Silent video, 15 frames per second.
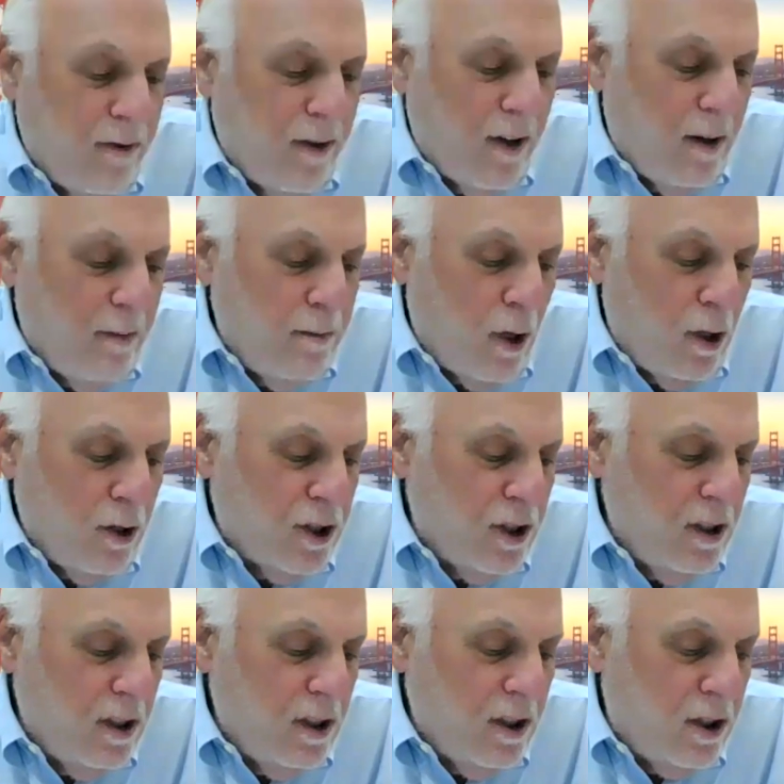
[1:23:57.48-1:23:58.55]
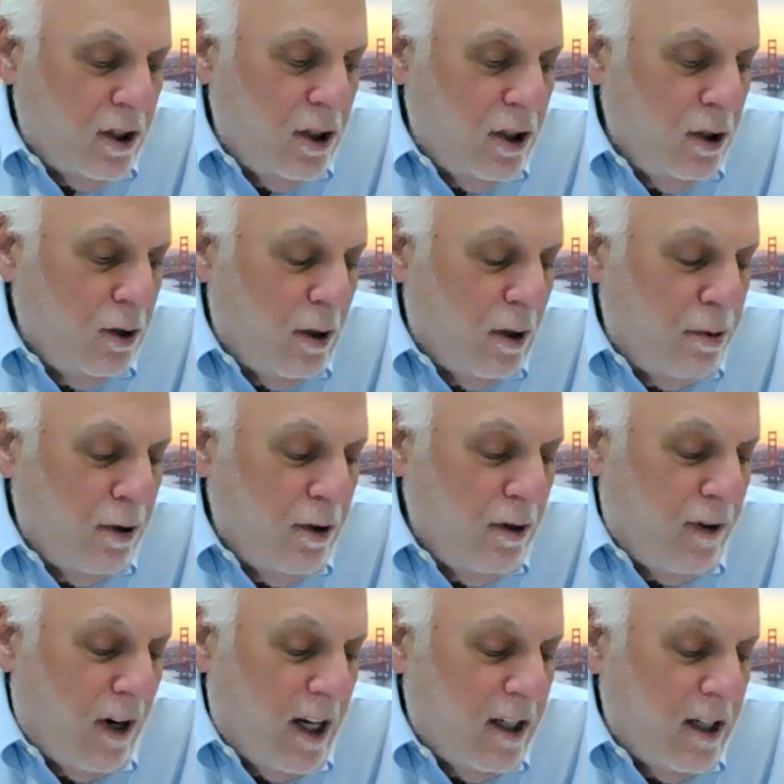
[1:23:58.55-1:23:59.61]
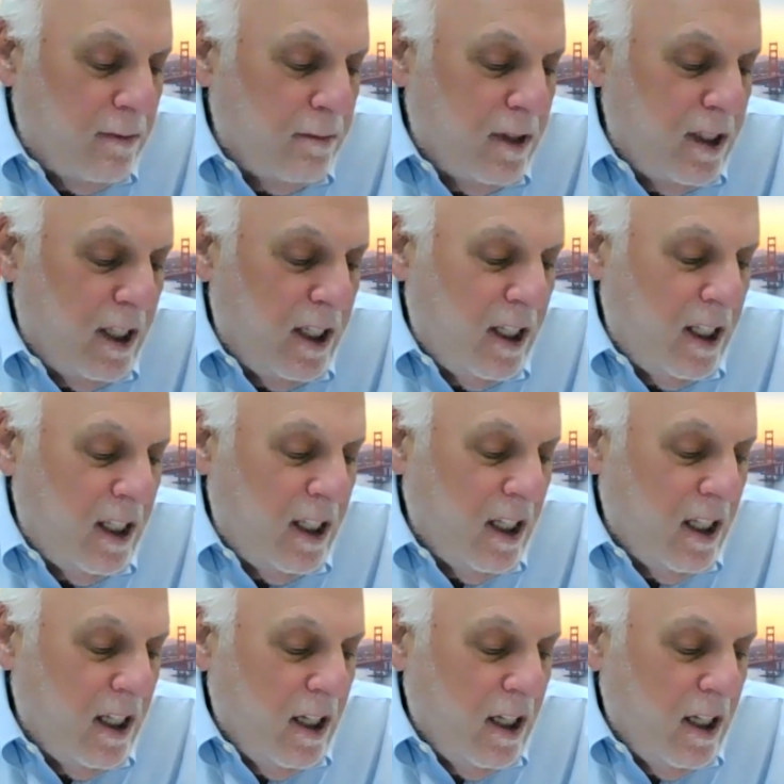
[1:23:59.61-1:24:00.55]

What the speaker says: have a motion to approve item D,